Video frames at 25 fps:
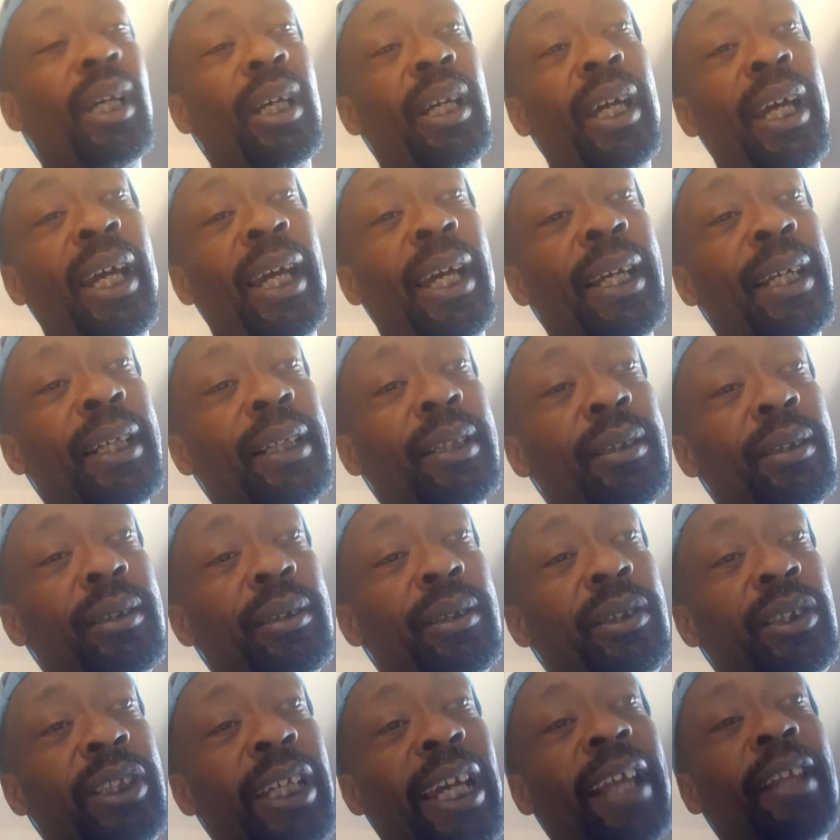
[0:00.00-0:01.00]
and
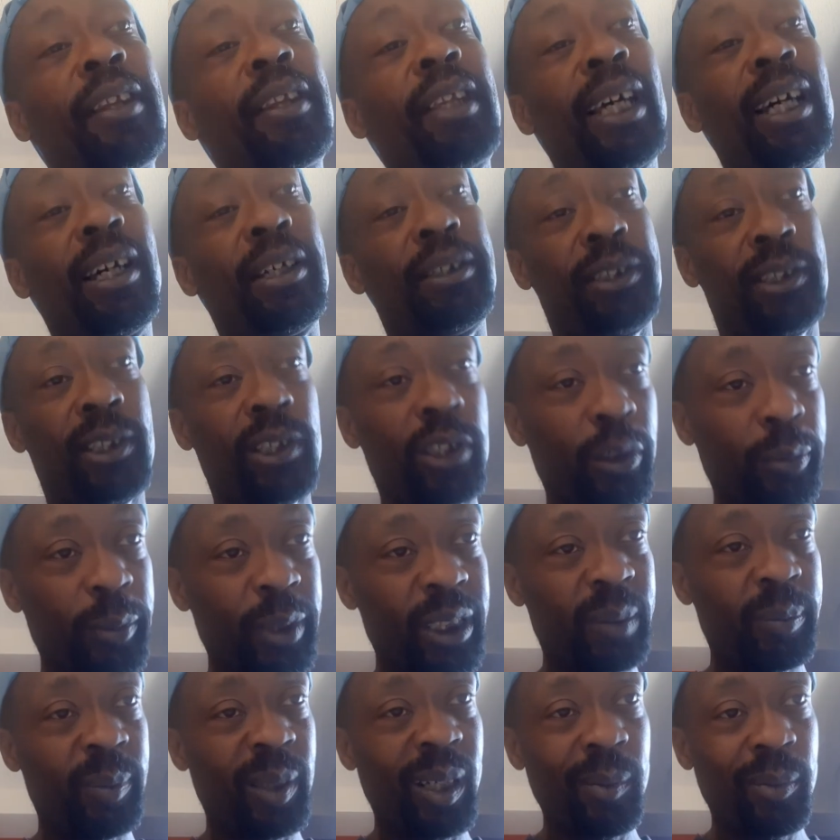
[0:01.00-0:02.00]
10,000
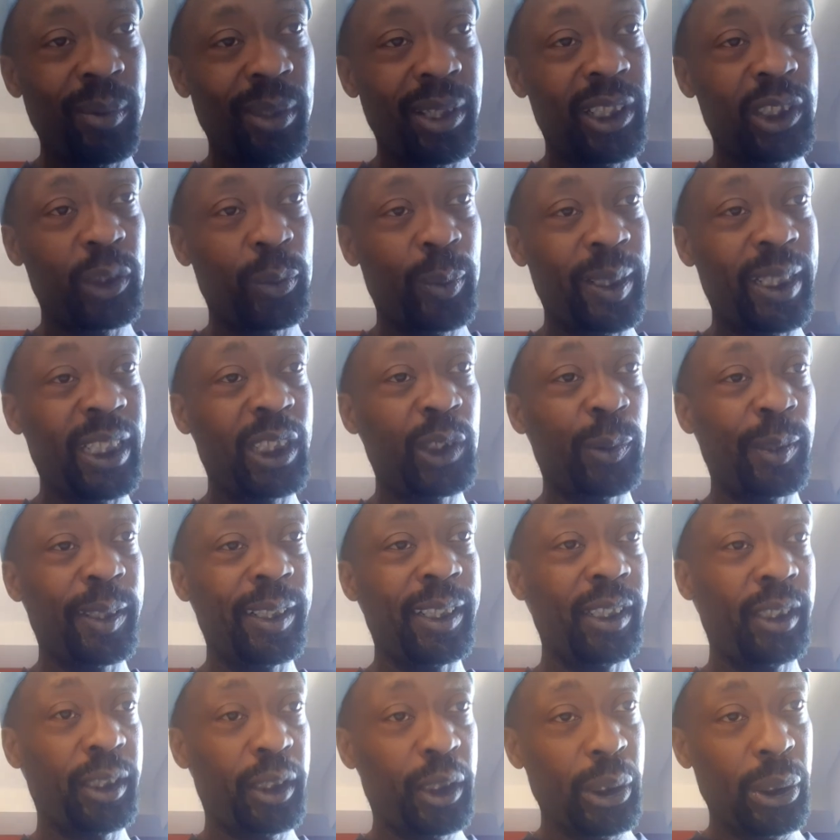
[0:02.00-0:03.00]
homeless people in
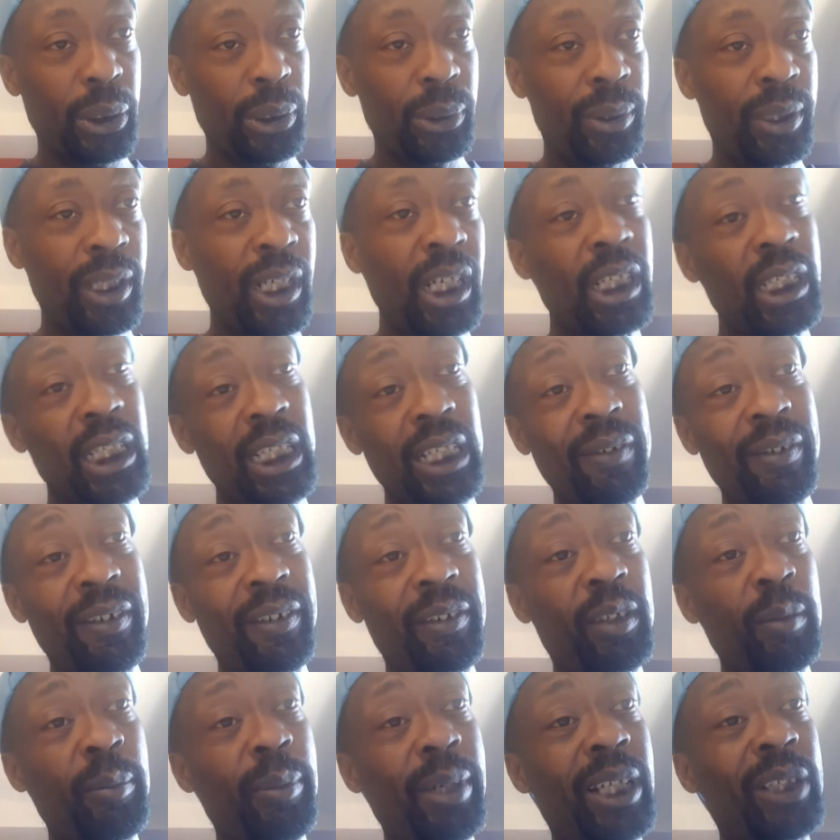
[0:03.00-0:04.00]
2022 even
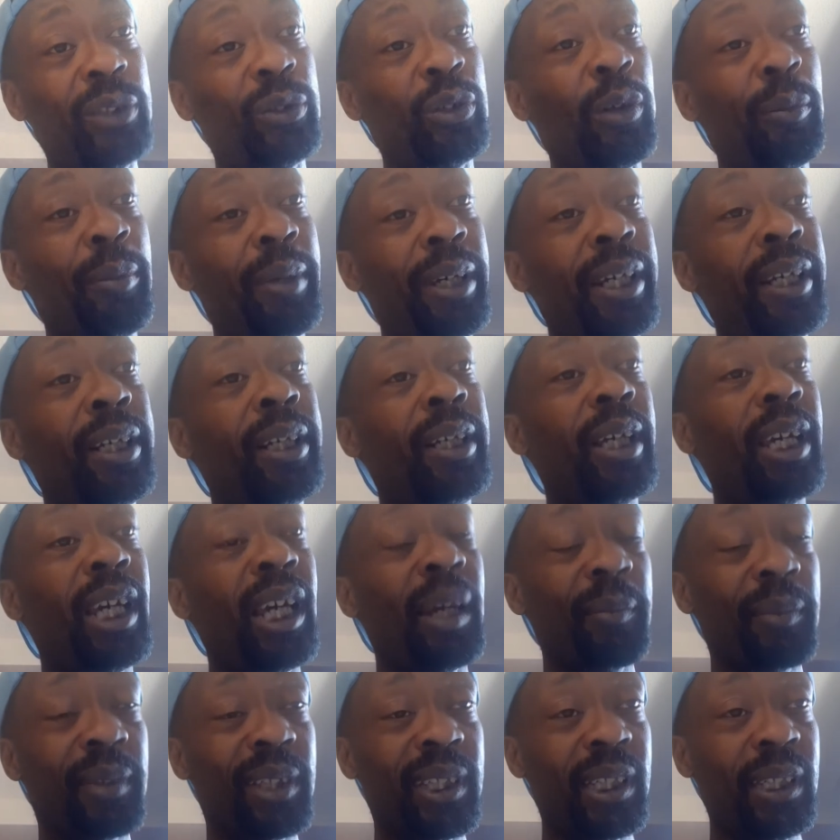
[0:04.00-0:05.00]
if the beds remain
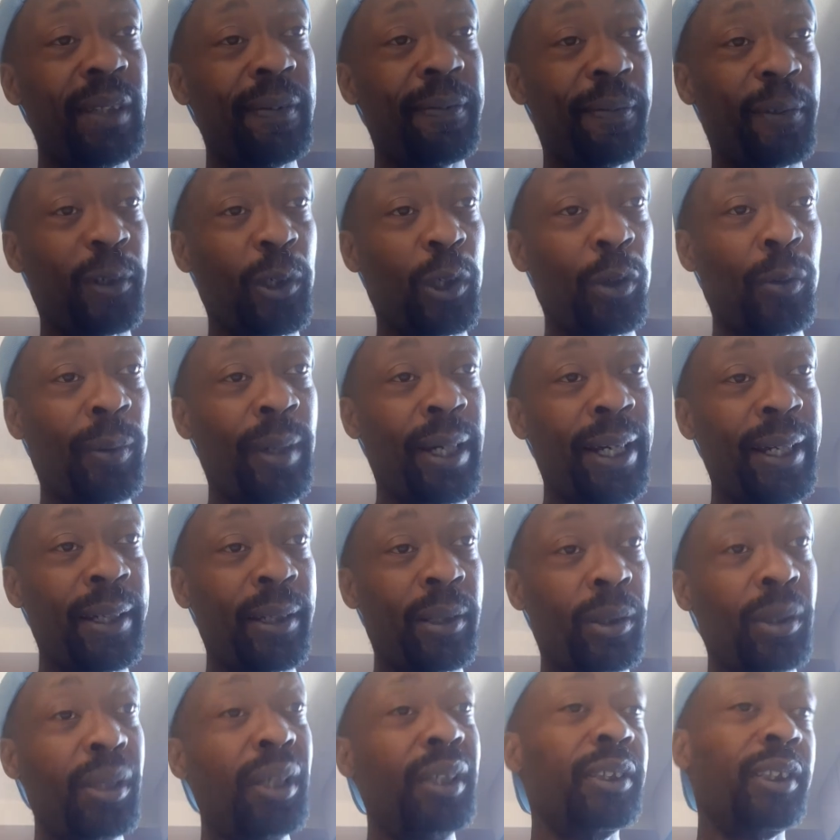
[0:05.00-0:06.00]
empty for a
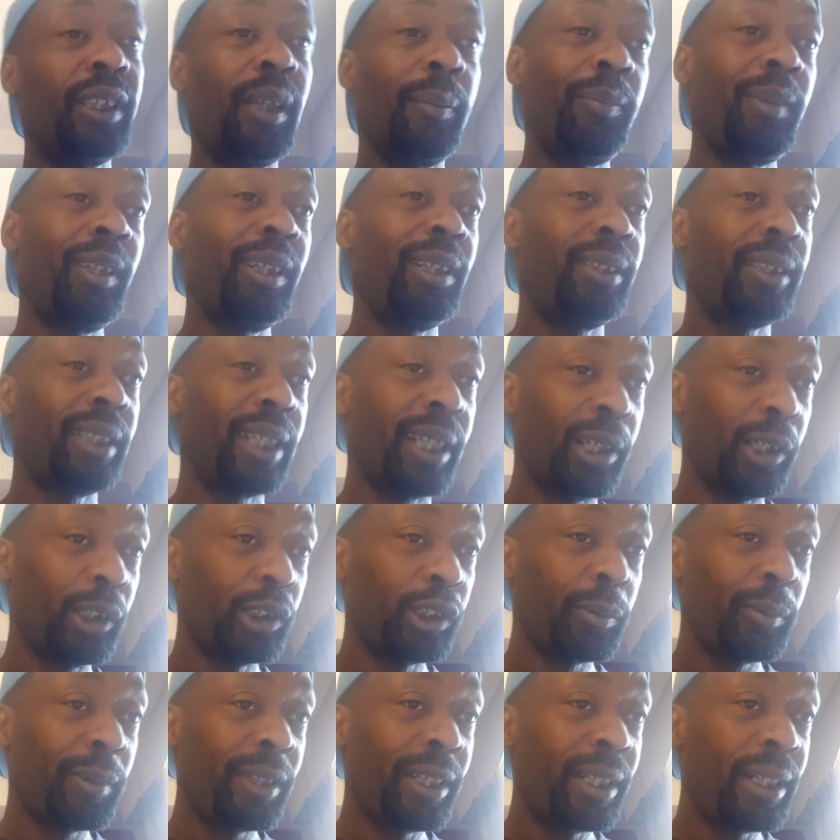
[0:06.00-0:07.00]
while something
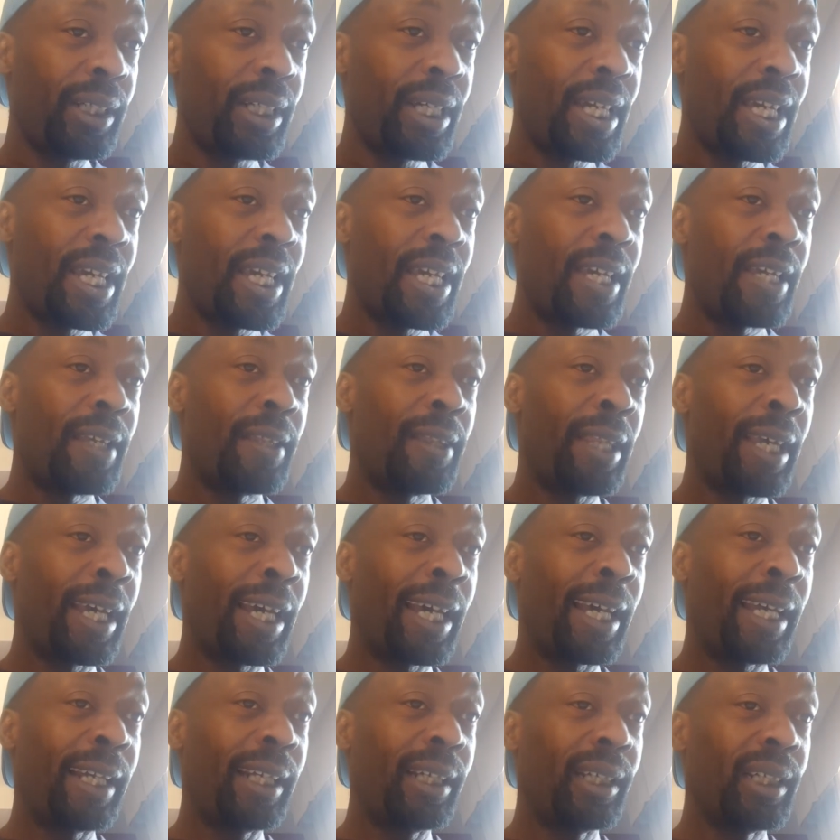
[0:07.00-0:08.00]
tells me
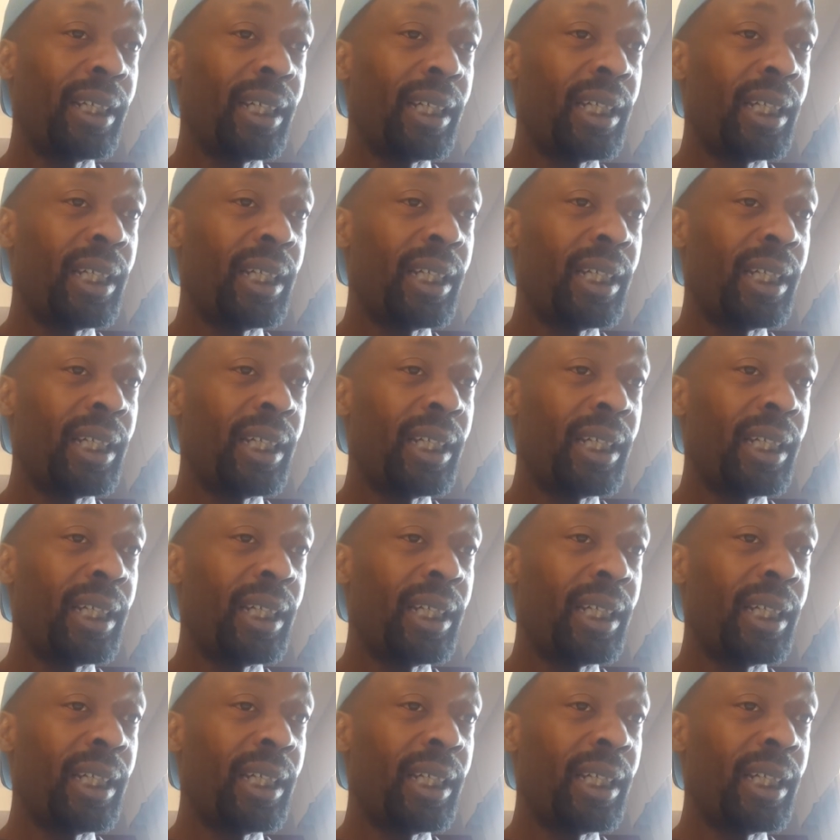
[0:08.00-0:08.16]
that